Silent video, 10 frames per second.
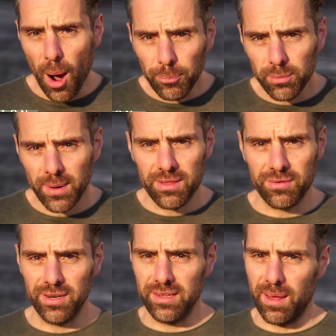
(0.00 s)

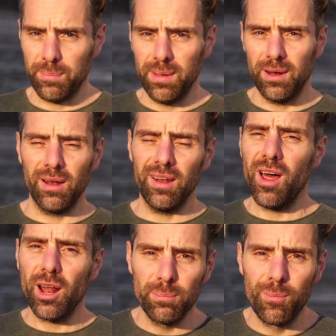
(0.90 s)
optimize your list and be a
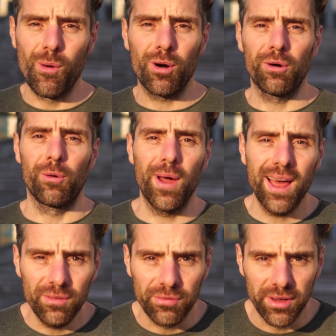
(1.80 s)
lot more
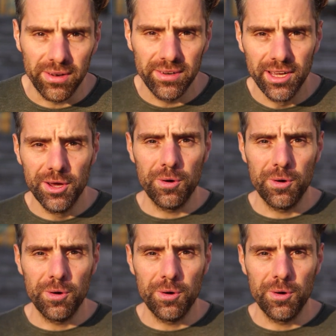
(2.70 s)
relevant